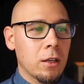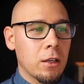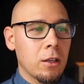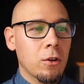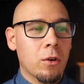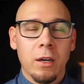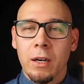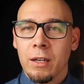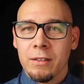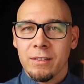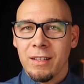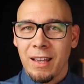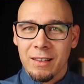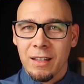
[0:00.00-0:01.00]
you can
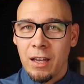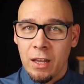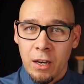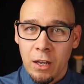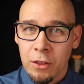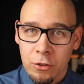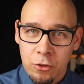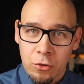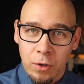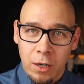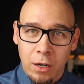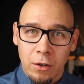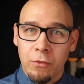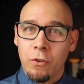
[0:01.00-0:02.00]
set another
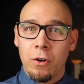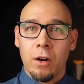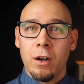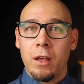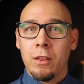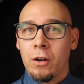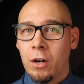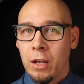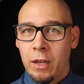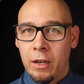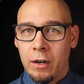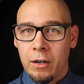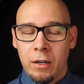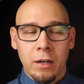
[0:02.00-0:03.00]
trigger for another
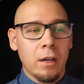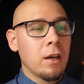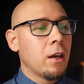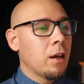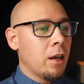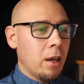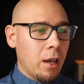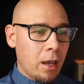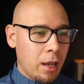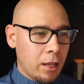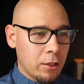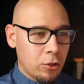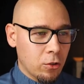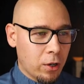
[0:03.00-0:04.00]
layer,
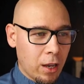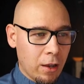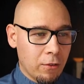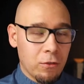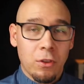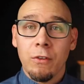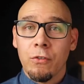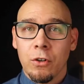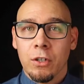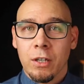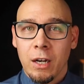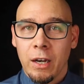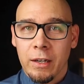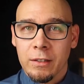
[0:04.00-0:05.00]
and you have
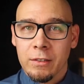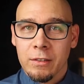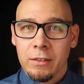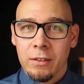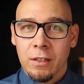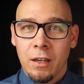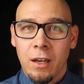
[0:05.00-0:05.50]
different clicks.